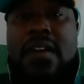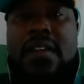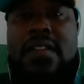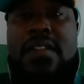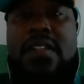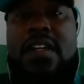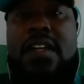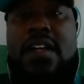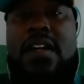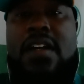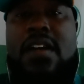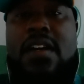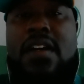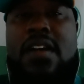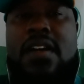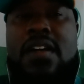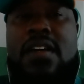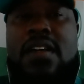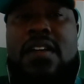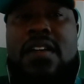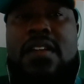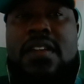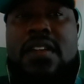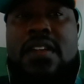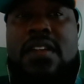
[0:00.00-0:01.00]

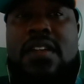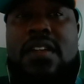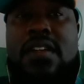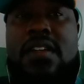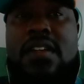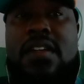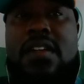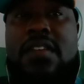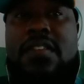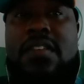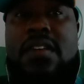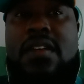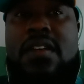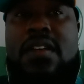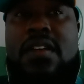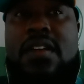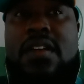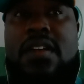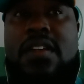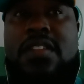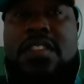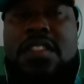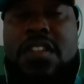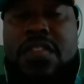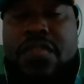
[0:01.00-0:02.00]
there are
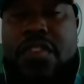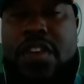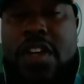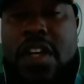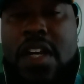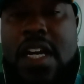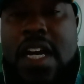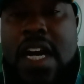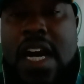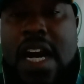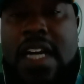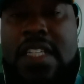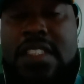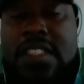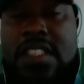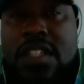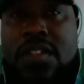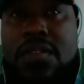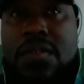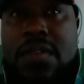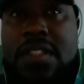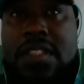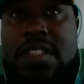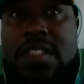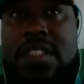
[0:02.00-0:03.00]
severe
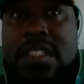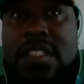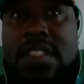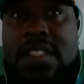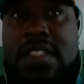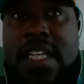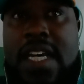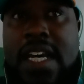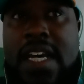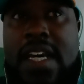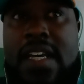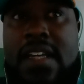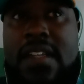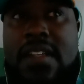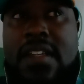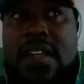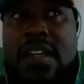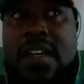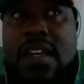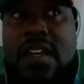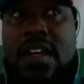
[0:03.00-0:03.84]
consequences that